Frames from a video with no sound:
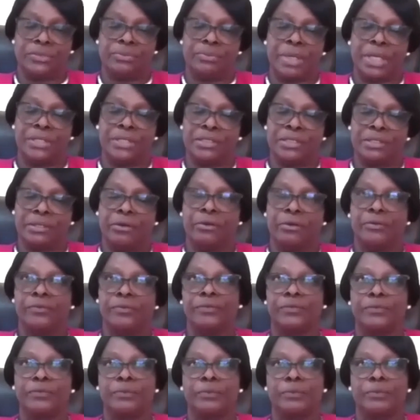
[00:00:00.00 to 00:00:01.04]

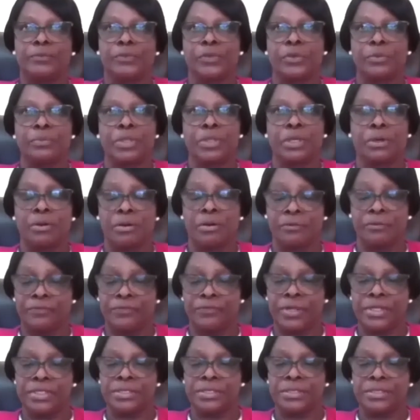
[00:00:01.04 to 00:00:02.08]
myself from the
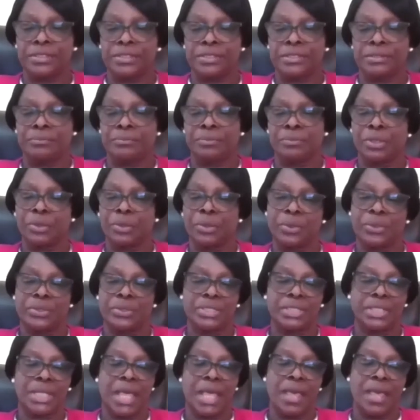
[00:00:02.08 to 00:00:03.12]
conference
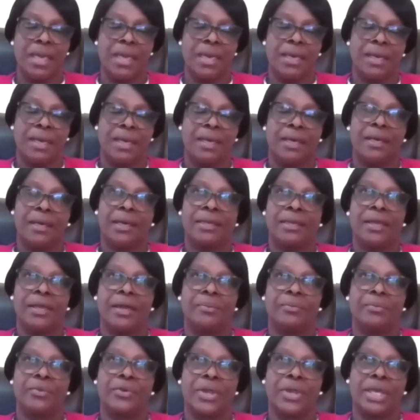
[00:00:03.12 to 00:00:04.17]
because I
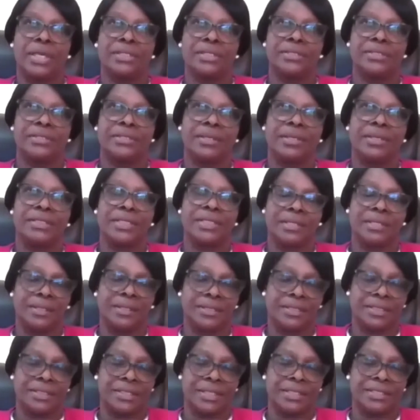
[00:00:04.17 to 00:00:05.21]
am writing
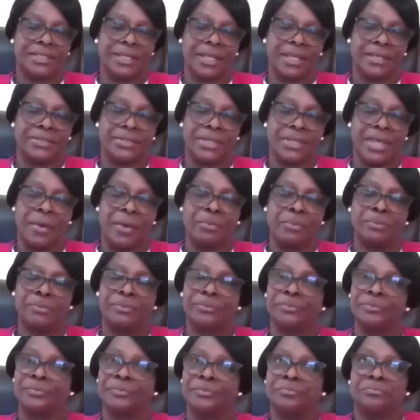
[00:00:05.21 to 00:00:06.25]
a state
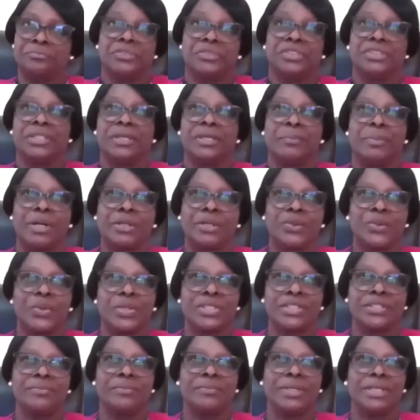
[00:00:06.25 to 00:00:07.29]
exam in about
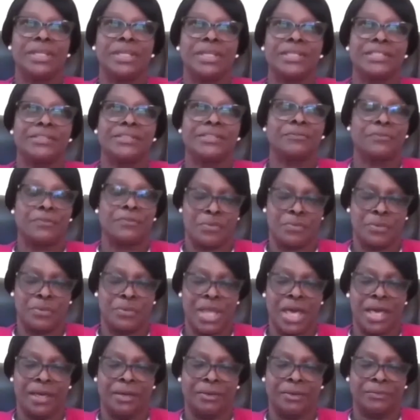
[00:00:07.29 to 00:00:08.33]
20 minutes from
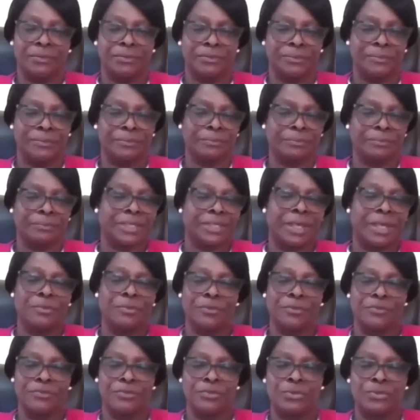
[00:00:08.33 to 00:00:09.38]
now. And some
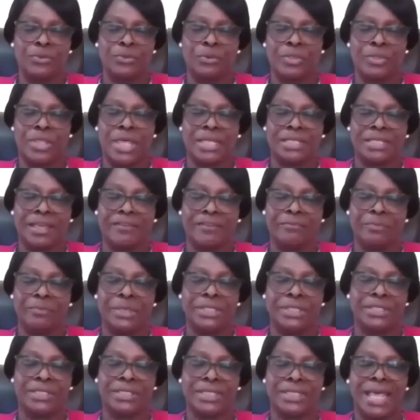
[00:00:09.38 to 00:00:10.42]
of you know that I've
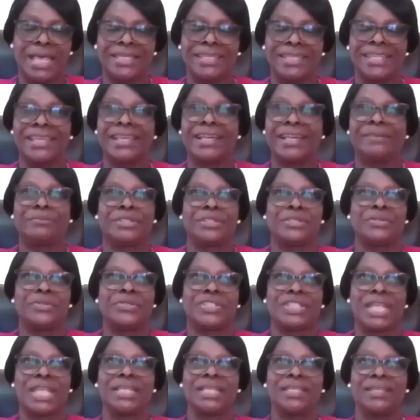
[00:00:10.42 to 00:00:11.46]
been studying, I'm still
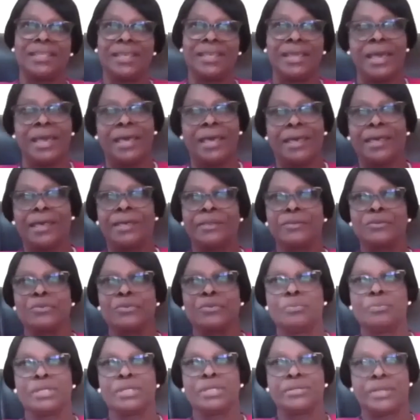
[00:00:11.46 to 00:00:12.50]
studying, and will
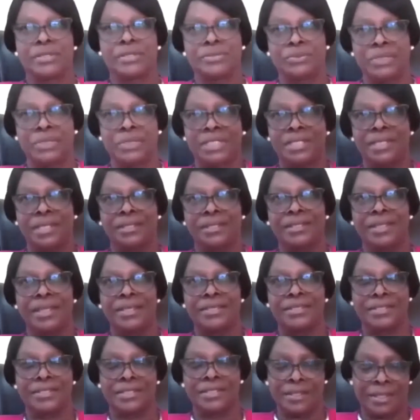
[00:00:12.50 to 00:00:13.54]
be graduating
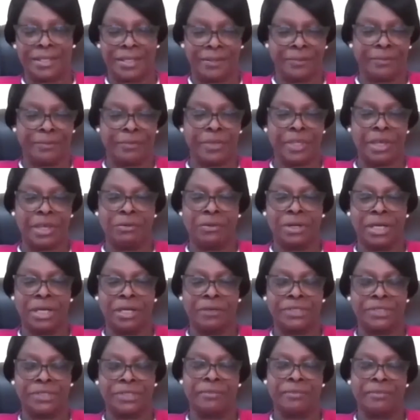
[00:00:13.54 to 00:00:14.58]
next year. I'll
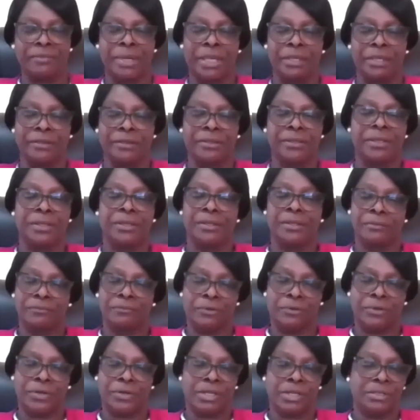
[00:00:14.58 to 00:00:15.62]
have done my
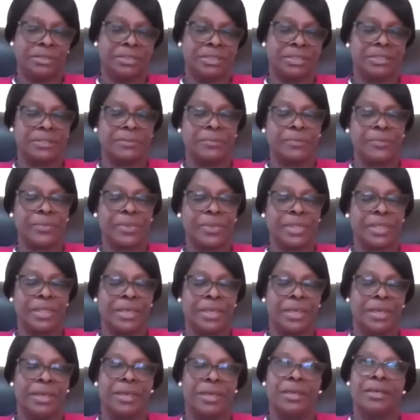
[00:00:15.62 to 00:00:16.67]
4 years.
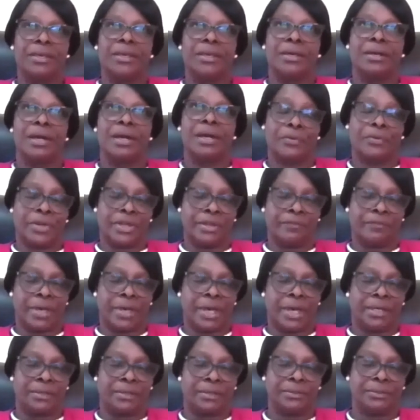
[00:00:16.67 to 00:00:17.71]

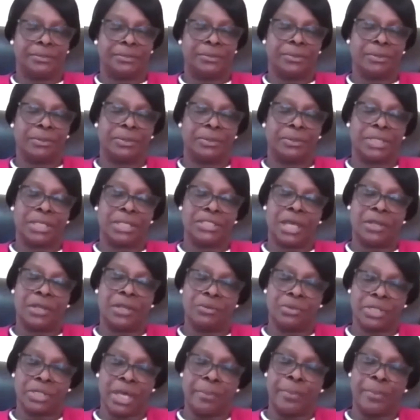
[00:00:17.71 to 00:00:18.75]
However, Dr.
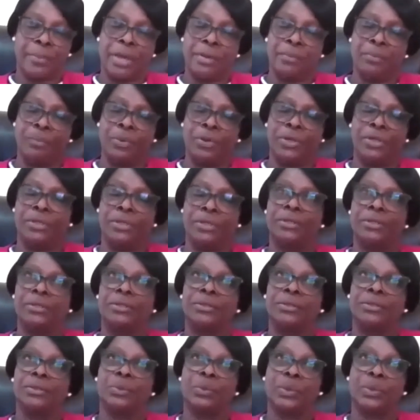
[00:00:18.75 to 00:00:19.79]
Sharon Kapangwe
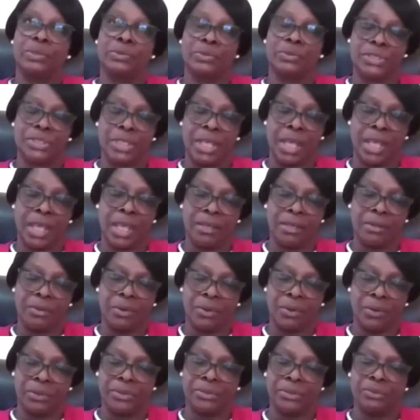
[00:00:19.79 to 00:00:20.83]
will stay
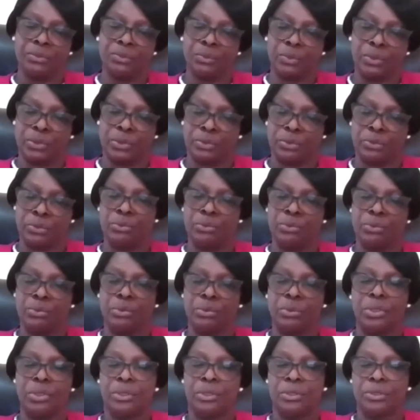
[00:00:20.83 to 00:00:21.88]
on with
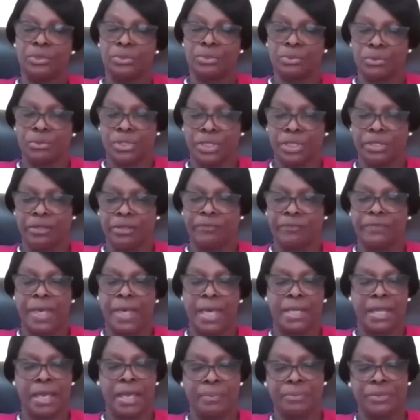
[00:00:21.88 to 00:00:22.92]
you to give
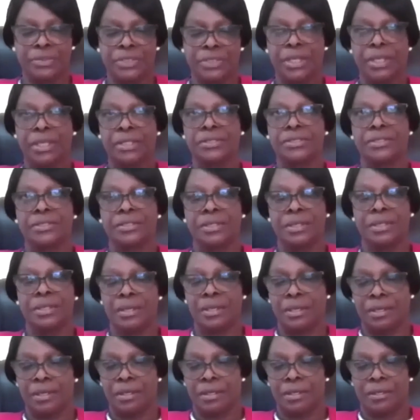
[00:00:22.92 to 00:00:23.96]
an update
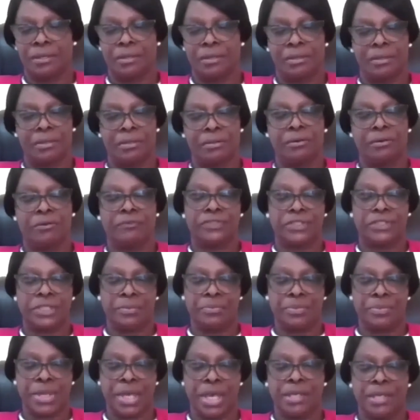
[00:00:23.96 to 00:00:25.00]
of
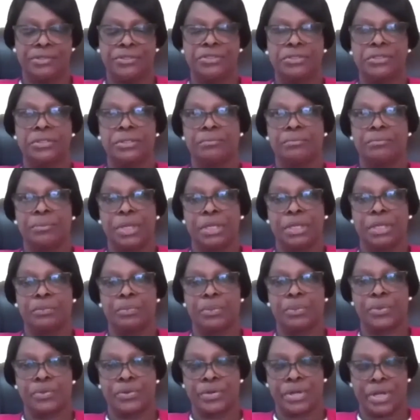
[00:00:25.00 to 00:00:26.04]
Zambia's MEC
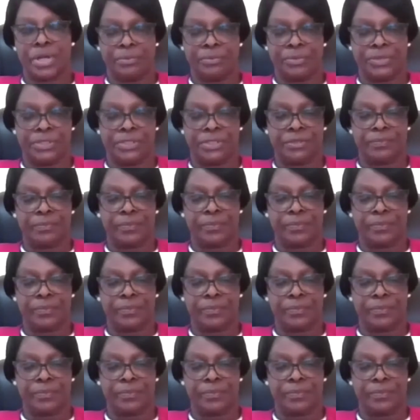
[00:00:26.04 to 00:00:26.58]
programs.